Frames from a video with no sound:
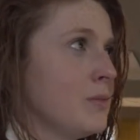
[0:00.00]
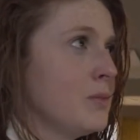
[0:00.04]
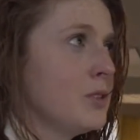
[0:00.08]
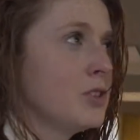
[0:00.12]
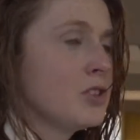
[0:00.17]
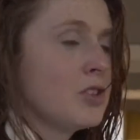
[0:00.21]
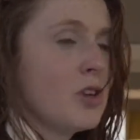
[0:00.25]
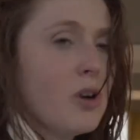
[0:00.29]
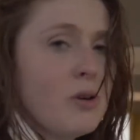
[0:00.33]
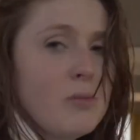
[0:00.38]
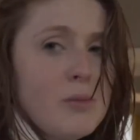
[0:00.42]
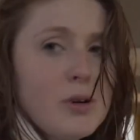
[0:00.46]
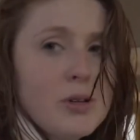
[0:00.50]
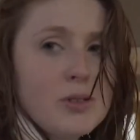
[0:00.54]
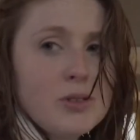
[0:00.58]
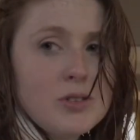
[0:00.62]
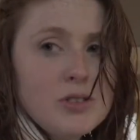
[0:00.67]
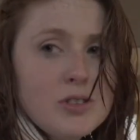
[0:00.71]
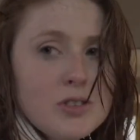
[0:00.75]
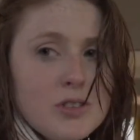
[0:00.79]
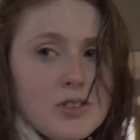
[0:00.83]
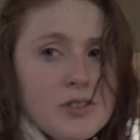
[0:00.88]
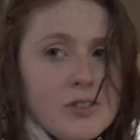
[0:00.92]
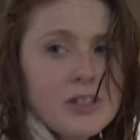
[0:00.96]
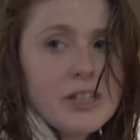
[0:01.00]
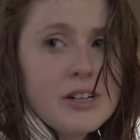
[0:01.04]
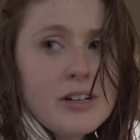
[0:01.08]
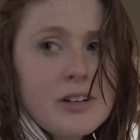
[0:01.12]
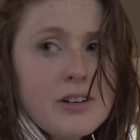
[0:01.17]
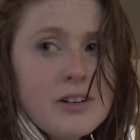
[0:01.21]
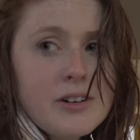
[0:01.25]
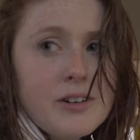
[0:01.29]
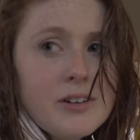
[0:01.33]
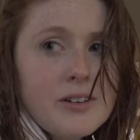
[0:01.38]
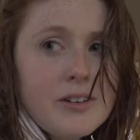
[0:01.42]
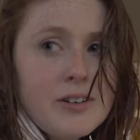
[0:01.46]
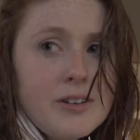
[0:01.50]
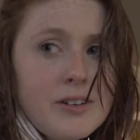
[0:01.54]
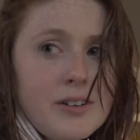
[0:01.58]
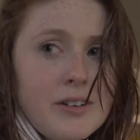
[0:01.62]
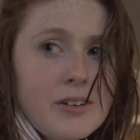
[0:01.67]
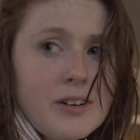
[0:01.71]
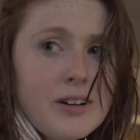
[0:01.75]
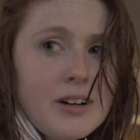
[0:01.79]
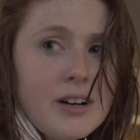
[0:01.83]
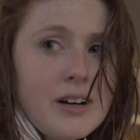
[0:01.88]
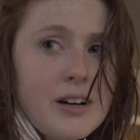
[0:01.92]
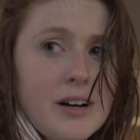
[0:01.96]
was almost surreal.
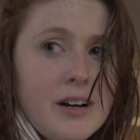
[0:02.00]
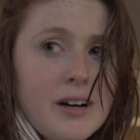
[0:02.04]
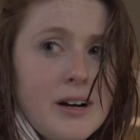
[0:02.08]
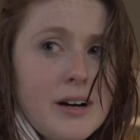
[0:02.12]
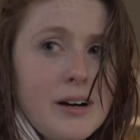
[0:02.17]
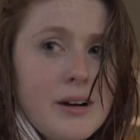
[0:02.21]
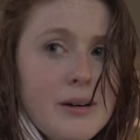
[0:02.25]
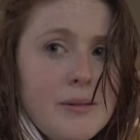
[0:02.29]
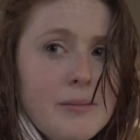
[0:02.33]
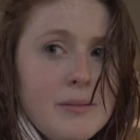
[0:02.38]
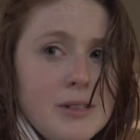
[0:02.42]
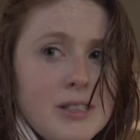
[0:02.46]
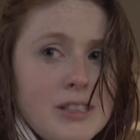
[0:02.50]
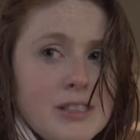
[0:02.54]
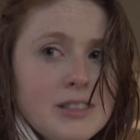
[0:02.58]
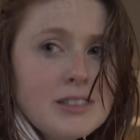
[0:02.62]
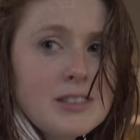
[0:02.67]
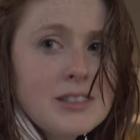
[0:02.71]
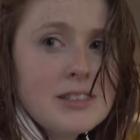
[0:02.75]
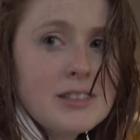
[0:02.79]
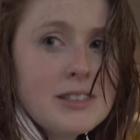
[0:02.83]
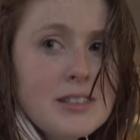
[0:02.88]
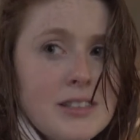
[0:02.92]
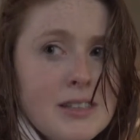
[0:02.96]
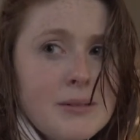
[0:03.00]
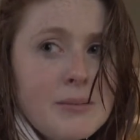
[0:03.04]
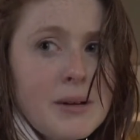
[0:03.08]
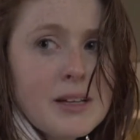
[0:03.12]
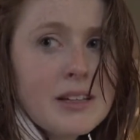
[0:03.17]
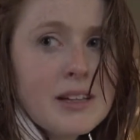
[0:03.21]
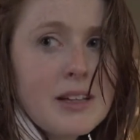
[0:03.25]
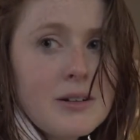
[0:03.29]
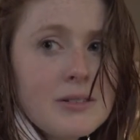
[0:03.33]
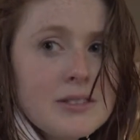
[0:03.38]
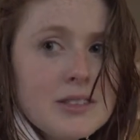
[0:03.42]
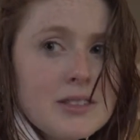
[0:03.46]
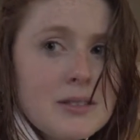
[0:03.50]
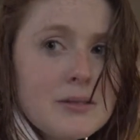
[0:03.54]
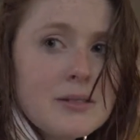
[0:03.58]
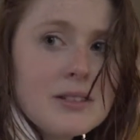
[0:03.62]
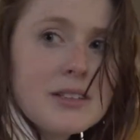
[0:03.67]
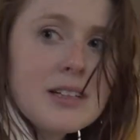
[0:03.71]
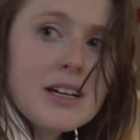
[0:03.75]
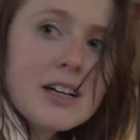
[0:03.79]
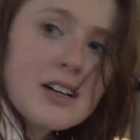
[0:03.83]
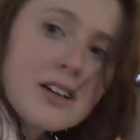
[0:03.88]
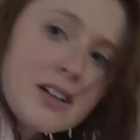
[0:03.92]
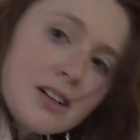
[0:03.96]
Um, it just didn't seem like that was
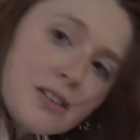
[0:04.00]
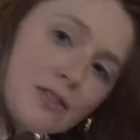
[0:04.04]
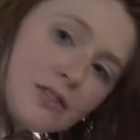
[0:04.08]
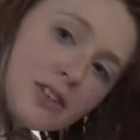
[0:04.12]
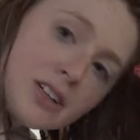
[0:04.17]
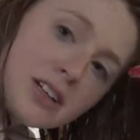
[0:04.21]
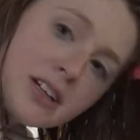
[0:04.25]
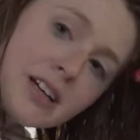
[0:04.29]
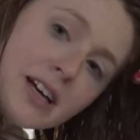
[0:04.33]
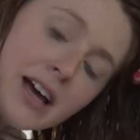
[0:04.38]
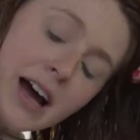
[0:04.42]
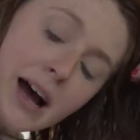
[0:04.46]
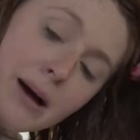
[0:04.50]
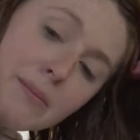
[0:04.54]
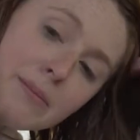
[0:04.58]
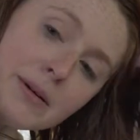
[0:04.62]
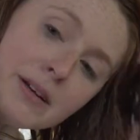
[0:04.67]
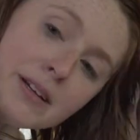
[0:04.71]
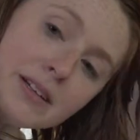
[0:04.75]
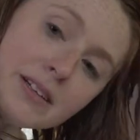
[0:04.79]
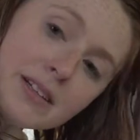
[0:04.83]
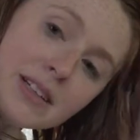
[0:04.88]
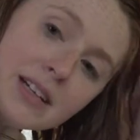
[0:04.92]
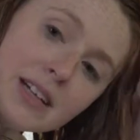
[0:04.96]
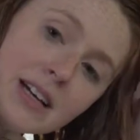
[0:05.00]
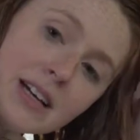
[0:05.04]
something that could have really happened.